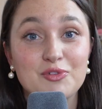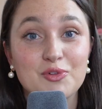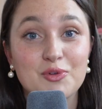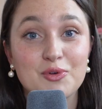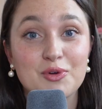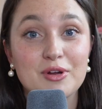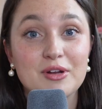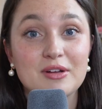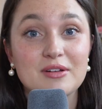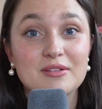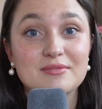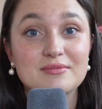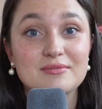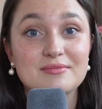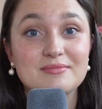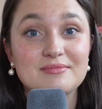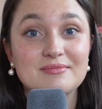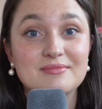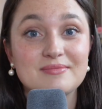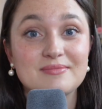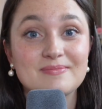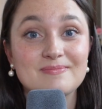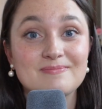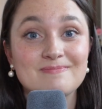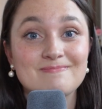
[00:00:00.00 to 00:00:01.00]
floor.
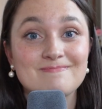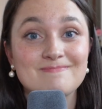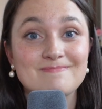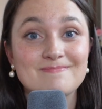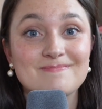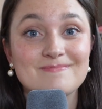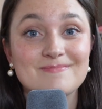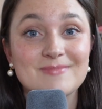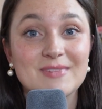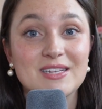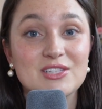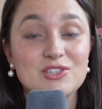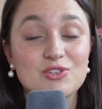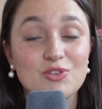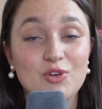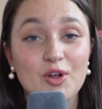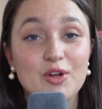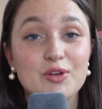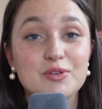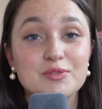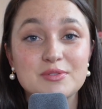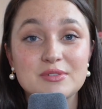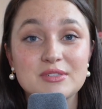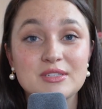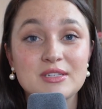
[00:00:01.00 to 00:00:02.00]
It's
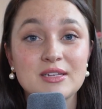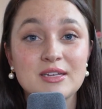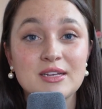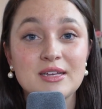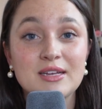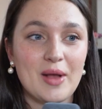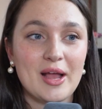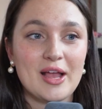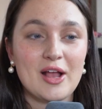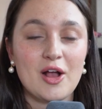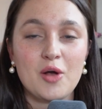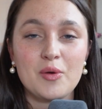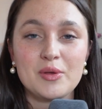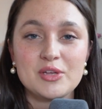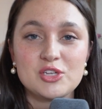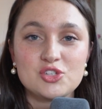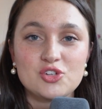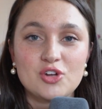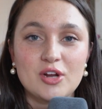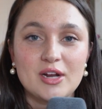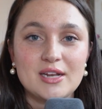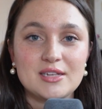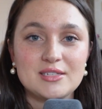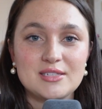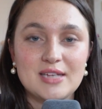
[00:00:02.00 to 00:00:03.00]
gross. I always
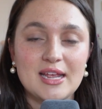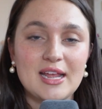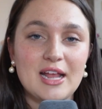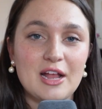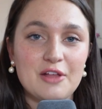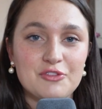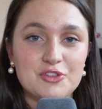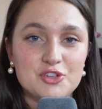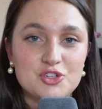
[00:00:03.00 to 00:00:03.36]
try to take out